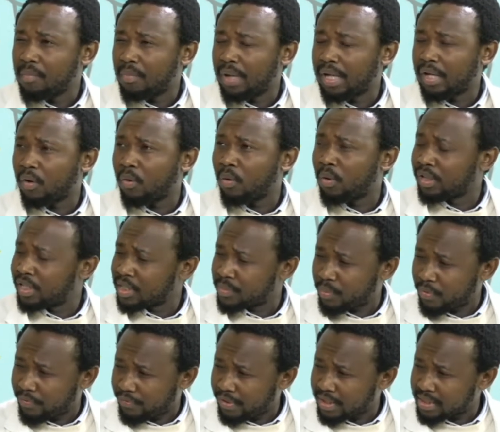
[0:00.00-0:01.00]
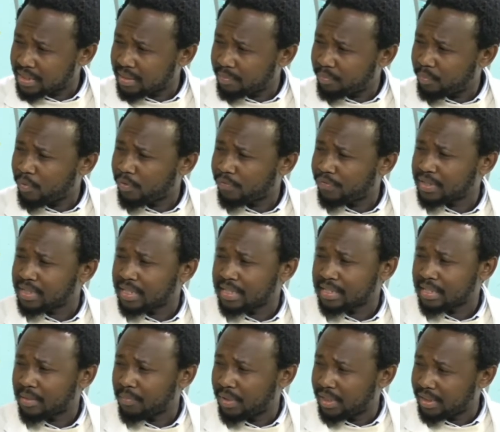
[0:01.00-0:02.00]
honors professor, Professor
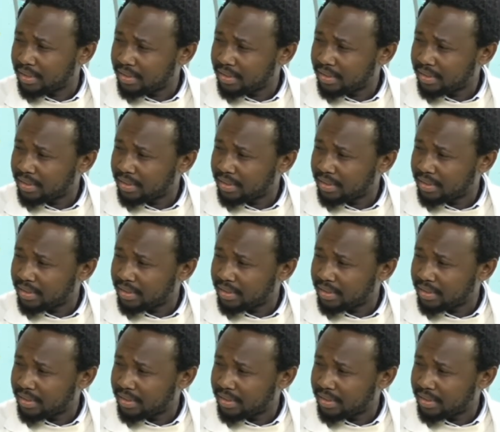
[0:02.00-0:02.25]
Zemlin.